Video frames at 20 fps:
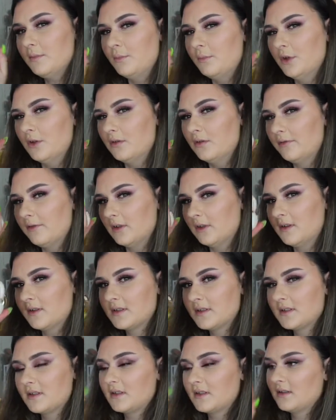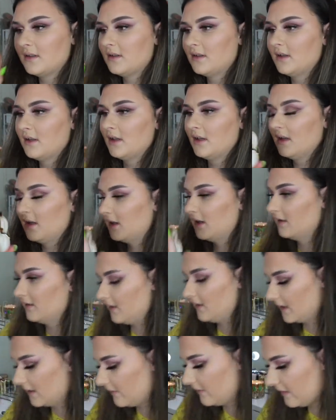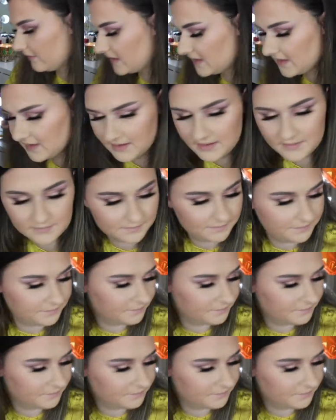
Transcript: beautifulest thing I've ever seen.